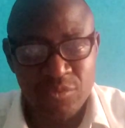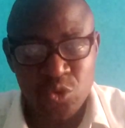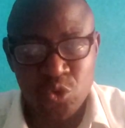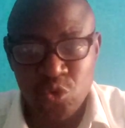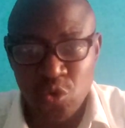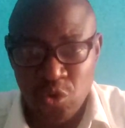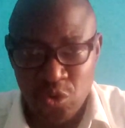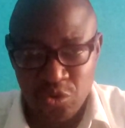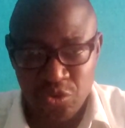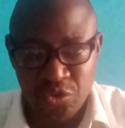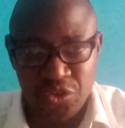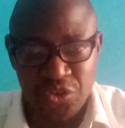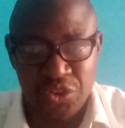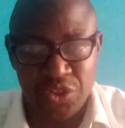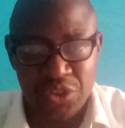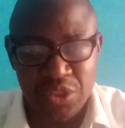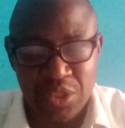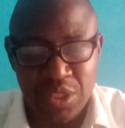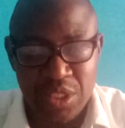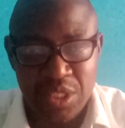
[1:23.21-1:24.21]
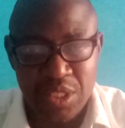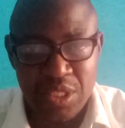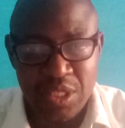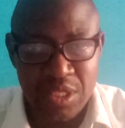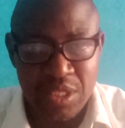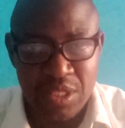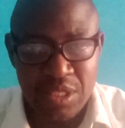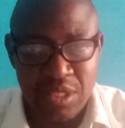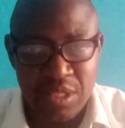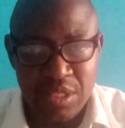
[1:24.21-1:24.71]
tools
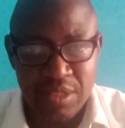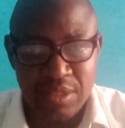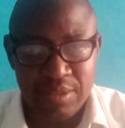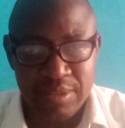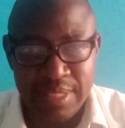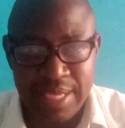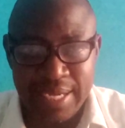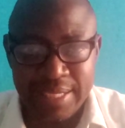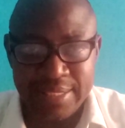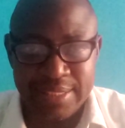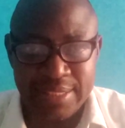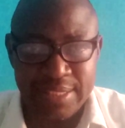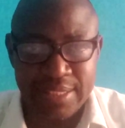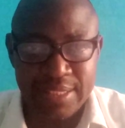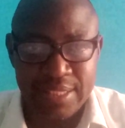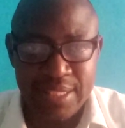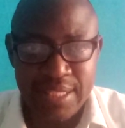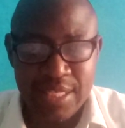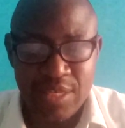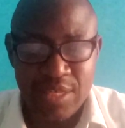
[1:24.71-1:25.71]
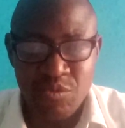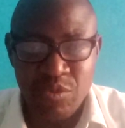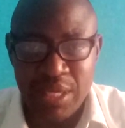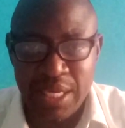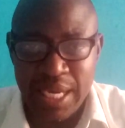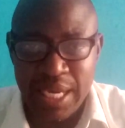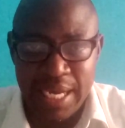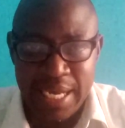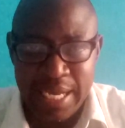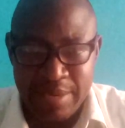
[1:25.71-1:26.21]
that
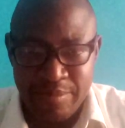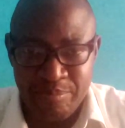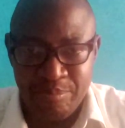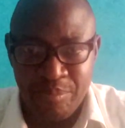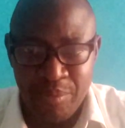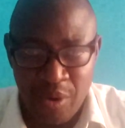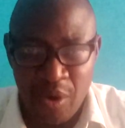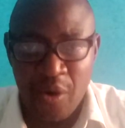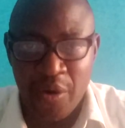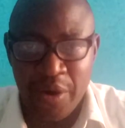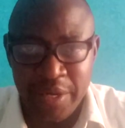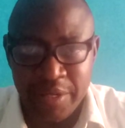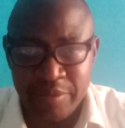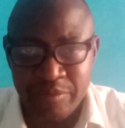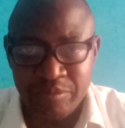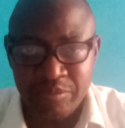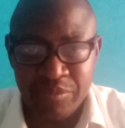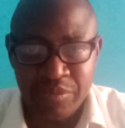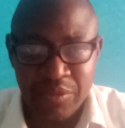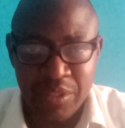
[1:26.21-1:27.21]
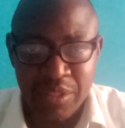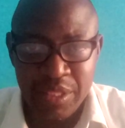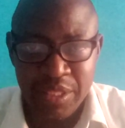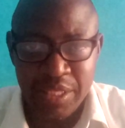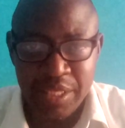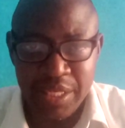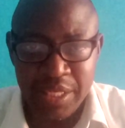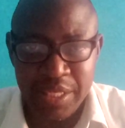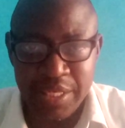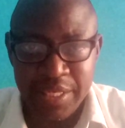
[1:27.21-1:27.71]
we employ
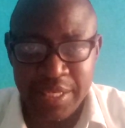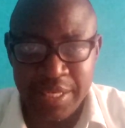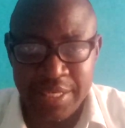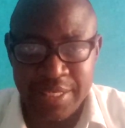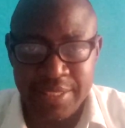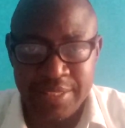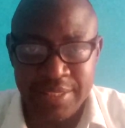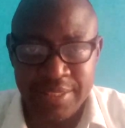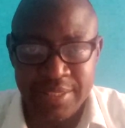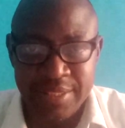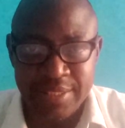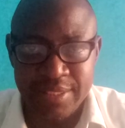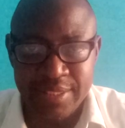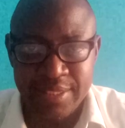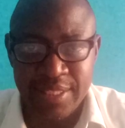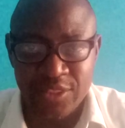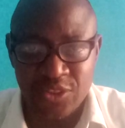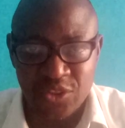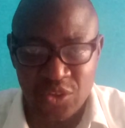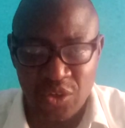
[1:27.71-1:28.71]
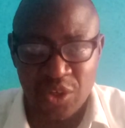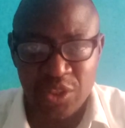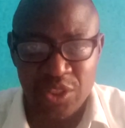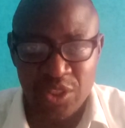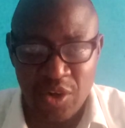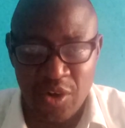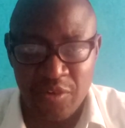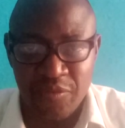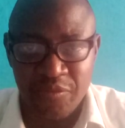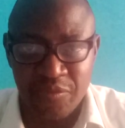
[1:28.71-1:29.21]
in the study
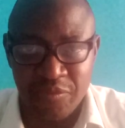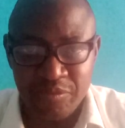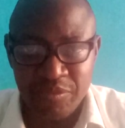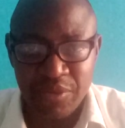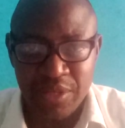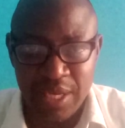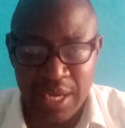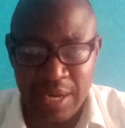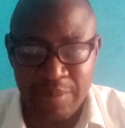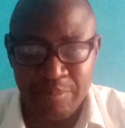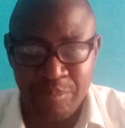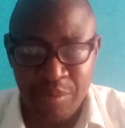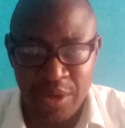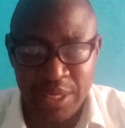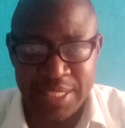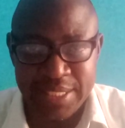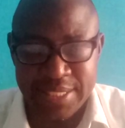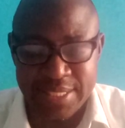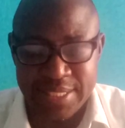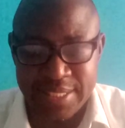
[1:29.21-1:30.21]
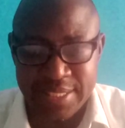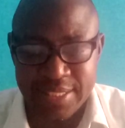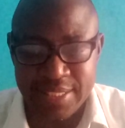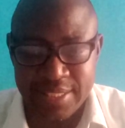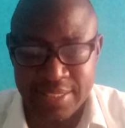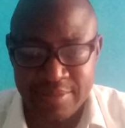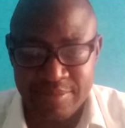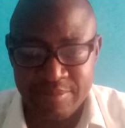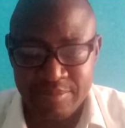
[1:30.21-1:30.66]
of politics.